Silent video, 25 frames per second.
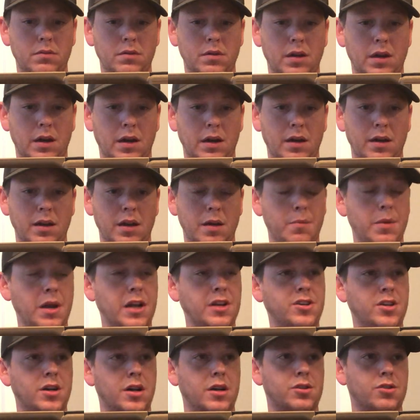
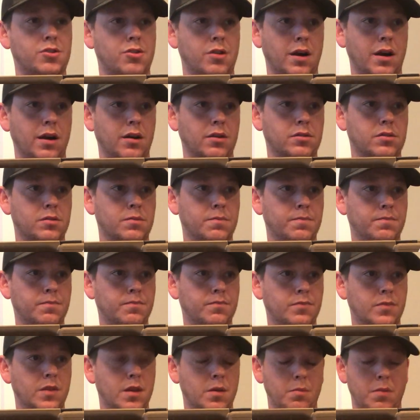MHS trials,
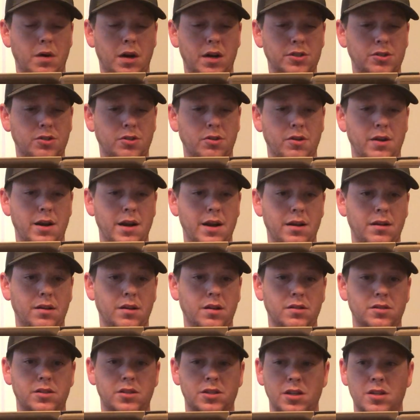the Modular
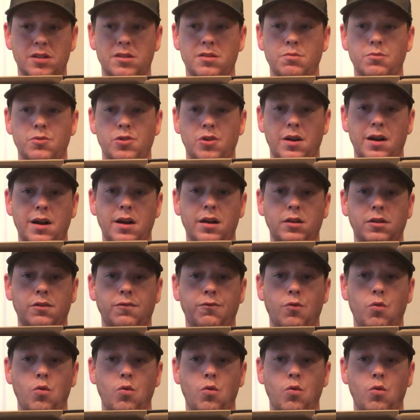Handgun System trials